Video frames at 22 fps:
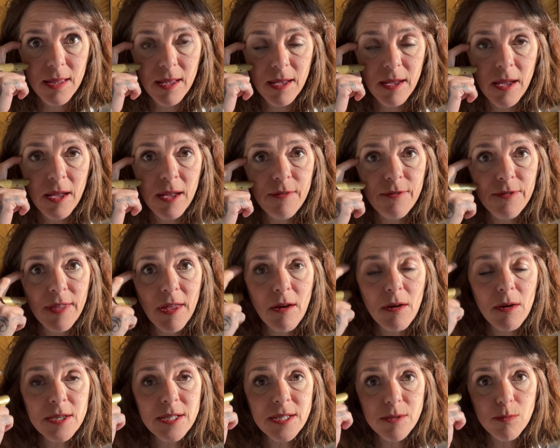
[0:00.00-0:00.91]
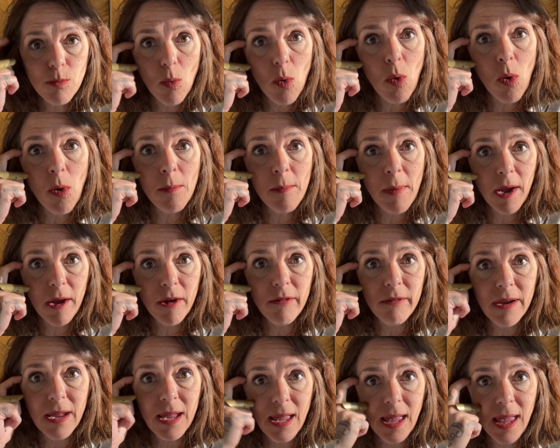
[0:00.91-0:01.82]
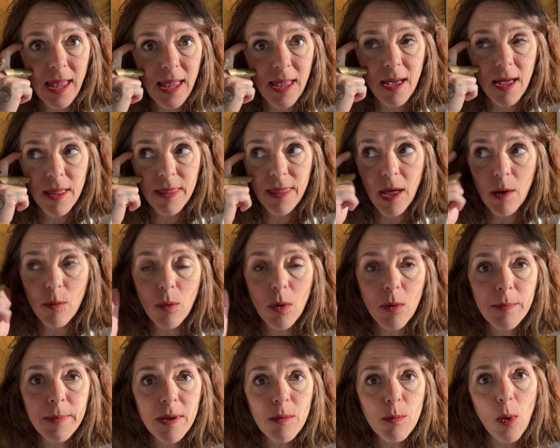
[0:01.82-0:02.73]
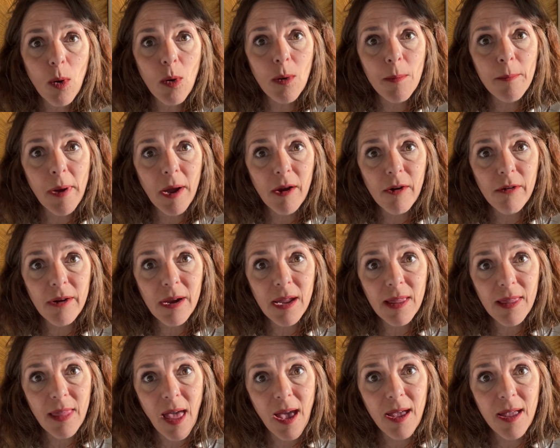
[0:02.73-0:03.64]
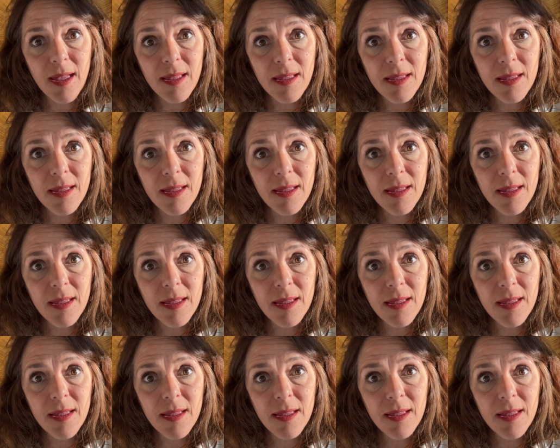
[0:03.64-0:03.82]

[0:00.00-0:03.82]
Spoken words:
If there is warmongering here, there will be warmongering there.